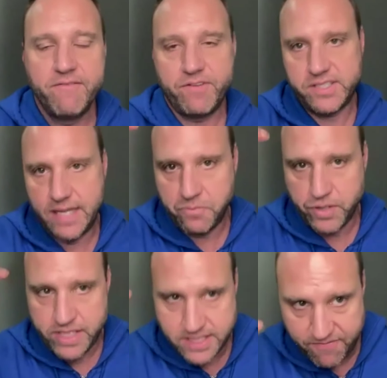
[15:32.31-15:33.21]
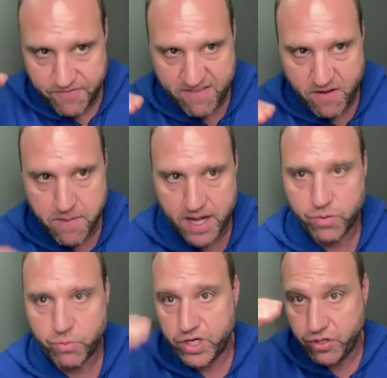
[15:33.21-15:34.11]
For some reason, if you have a
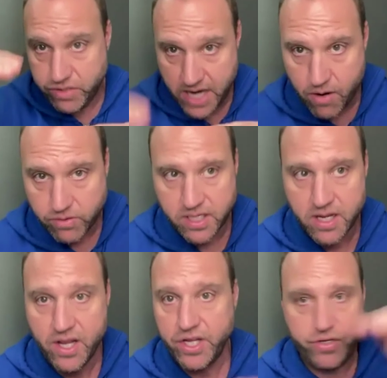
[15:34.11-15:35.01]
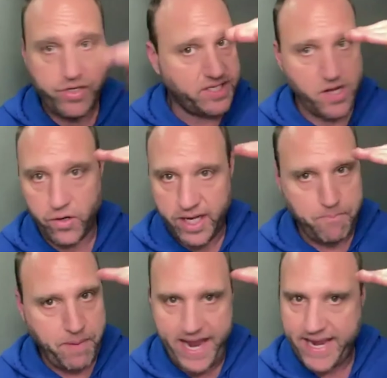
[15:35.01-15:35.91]
month where you don't, you just don't
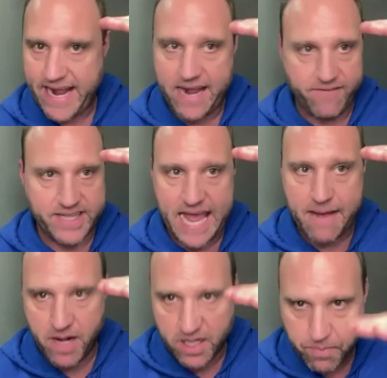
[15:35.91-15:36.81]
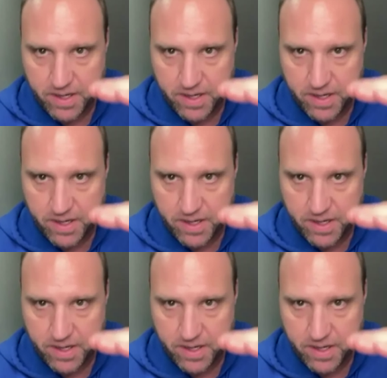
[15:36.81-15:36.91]
get paid out of it that month.